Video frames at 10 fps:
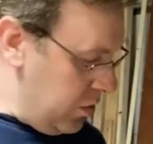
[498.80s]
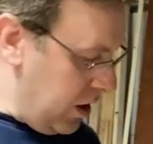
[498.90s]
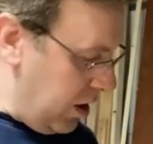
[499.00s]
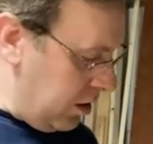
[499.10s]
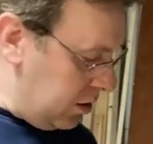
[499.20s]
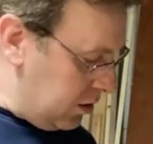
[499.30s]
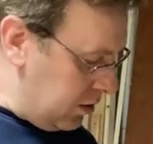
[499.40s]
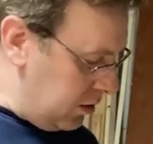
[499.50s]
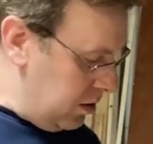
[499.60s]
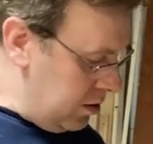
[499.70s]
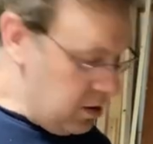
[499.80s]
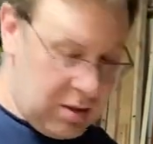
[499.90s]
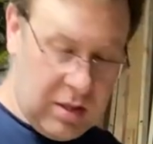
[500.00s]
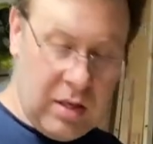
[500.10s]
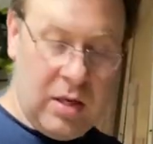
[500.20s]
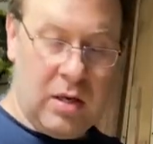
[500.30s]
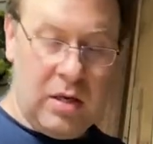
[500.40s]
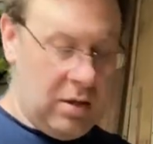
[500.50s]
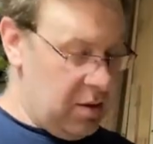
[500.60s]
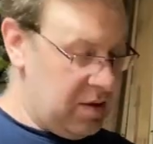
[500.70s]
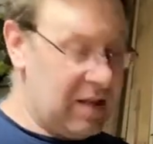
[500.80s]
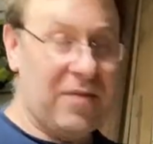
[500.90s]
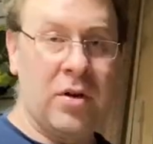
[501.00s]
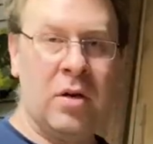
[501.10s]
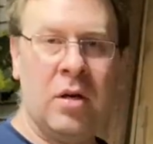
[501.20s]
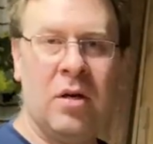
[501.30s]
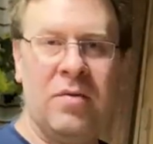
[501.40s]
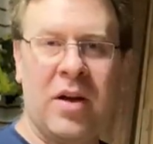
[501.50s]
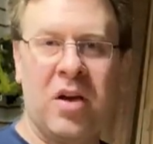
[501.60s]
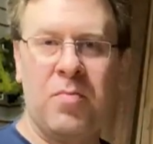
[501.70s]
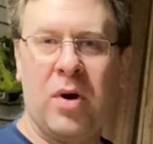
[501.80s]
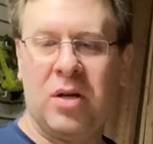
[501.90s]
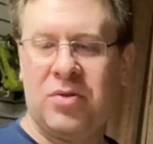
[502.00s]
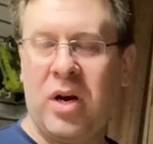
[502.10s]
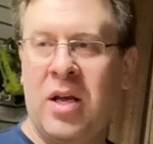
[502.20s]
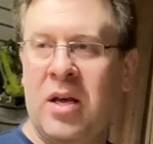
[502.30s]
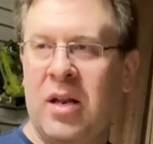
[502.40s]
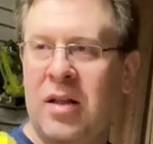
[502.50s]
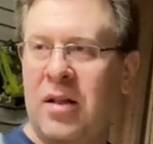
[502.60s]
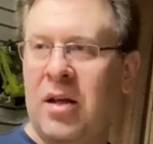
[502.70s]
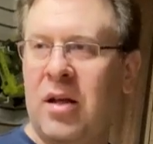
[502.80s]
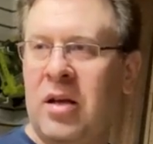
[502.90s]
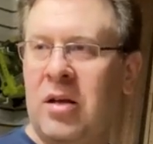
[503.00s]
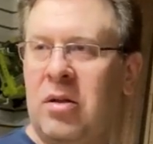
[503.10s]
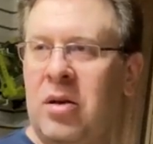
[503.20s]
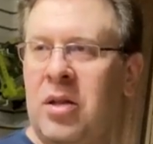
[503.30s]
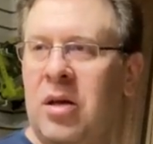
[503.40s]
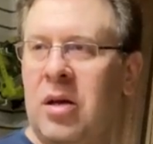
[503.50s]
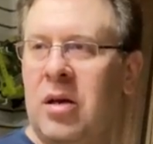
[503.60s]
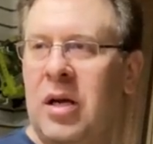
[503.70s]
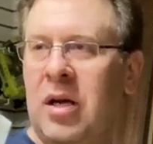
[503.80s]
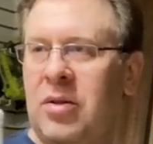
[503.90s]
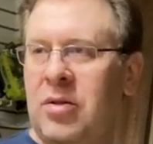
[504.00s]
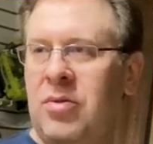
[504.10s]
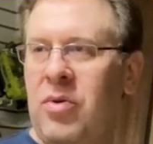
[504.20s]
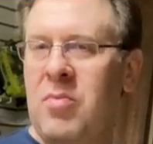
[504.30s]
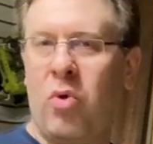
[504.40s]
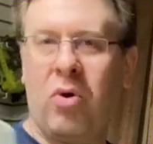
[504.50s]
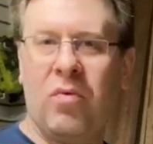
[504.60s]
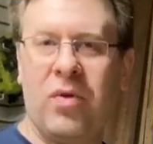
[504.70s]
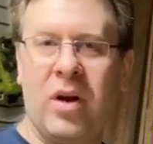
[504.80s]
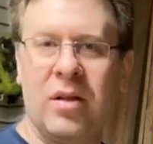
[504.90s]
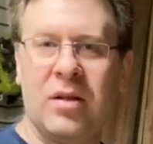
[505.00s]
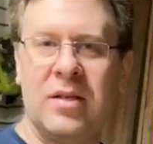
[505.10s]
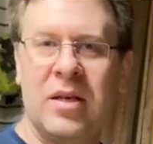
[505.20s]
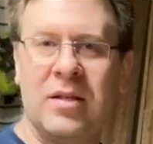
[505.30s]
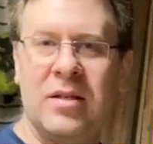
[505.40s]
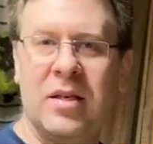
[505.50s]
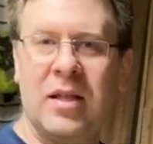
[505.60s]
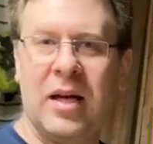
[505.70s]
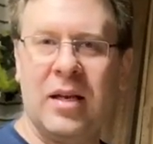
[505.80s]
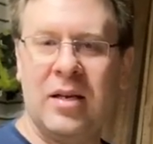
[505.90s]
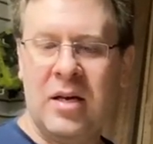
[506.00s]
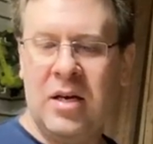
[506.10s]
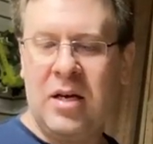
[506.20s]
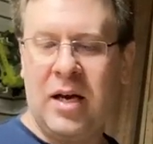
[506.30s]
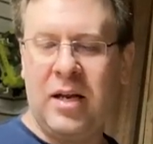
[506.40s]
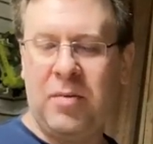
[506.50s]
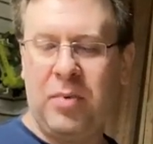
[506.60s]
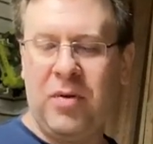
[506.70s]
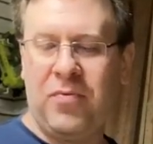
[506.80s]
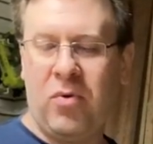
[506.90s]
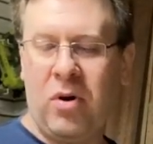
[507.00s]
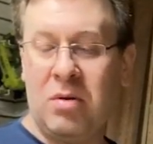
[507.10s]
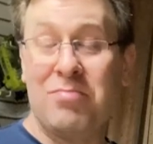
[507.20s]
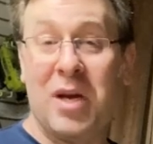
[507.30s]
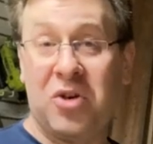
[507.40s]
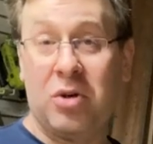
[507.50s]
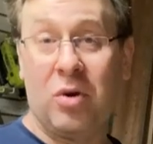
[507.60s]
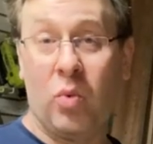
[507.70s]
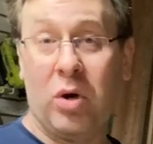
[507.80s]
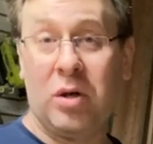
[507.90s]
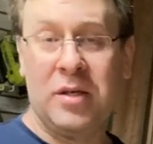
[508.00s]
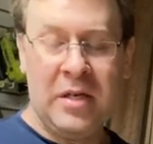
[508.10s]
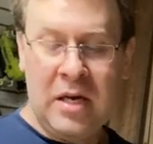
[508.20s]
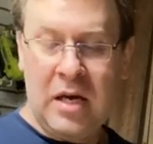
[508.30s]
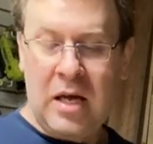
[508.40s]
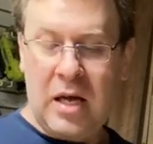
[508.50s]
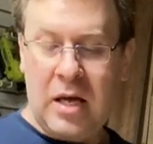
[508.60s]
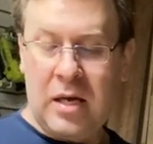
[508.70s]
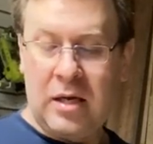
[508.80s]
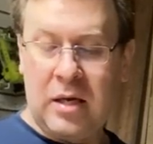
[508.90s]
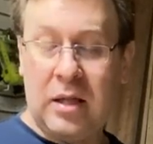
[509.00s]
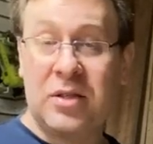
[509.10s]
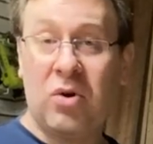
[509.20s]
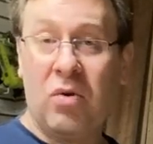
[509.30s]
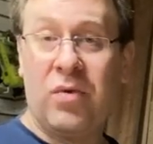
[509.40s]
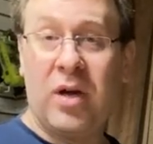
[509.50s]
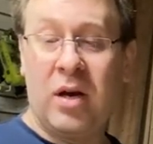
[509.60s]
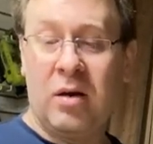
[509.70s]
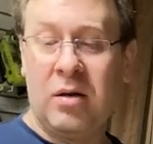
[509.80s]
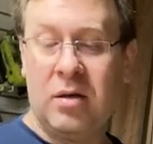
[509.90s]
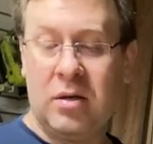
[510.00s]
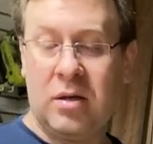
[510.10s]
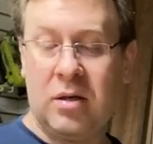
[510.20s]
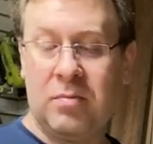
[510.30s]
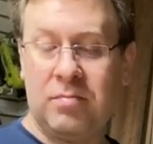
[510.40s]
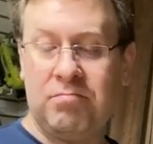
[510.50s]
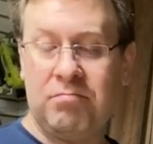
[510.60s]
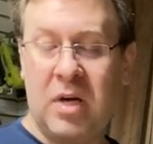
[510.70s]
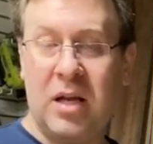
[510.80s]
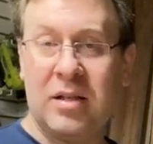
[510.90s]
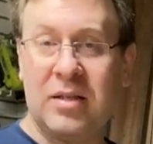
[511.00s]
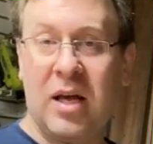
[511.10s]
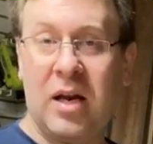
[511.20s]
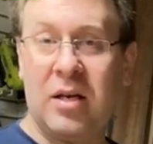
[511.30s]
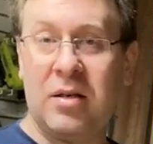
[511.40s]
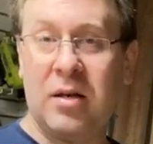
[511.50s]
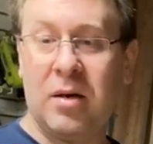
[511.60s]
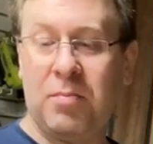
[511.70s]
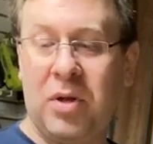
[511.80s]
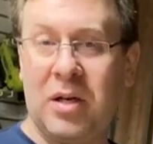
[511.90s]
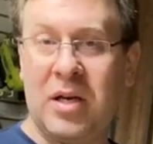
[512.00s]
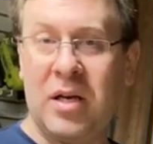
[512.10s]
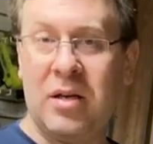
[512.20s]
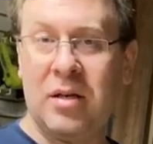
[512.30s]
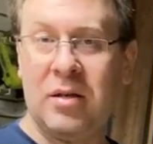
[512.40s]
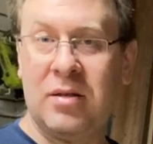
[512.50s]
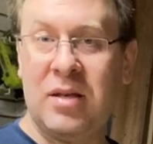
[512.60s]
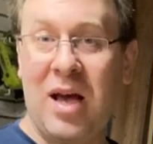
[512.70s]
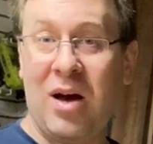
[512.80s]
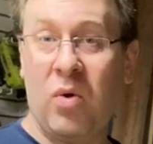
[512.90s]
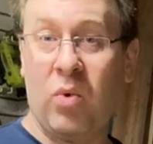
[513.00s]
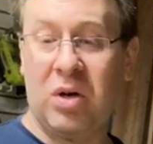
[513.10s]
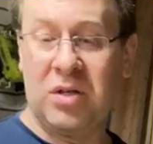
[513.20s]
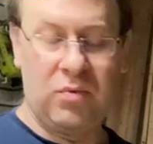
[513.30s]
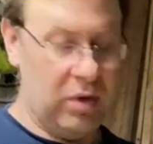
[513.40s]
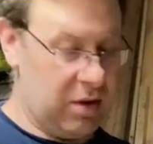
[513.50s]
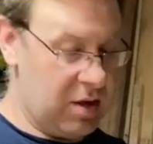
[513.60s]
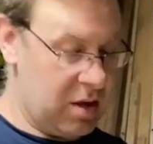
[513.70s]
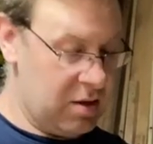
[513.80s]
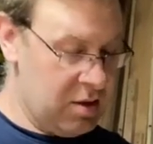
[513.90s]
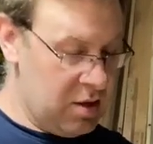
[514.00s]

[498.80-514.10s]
got all seven vacuum pods ready, and the, including the, I got three more over there at the CNC that I did before. forward make sure it worked. And uh, let's go over there um, and let's get it uh, plugged in and see how it works with, uh,